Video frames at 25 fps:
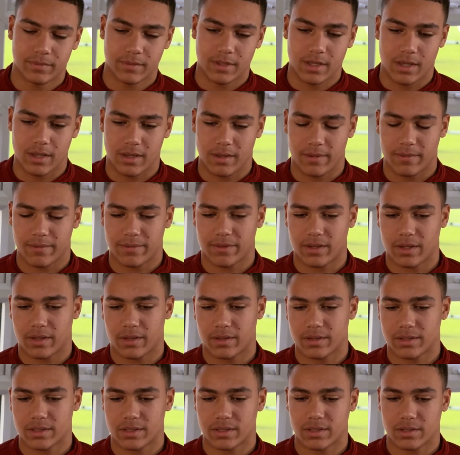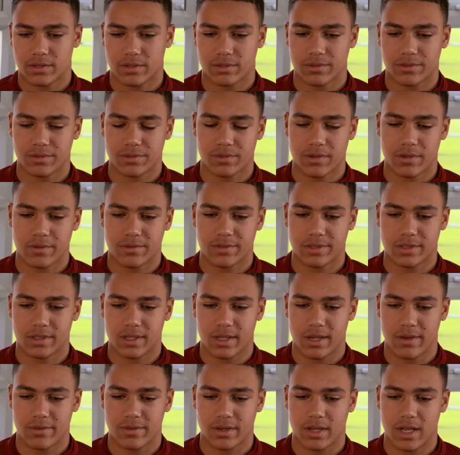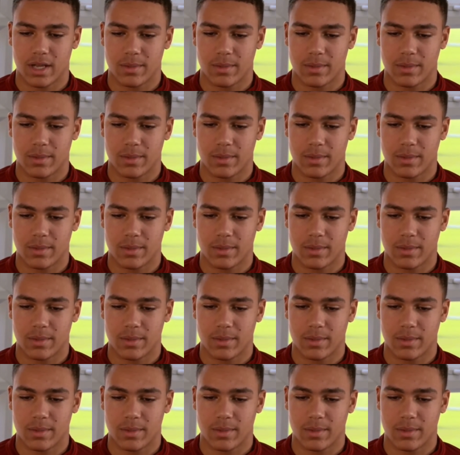Yeah, I think it's, it's obviously every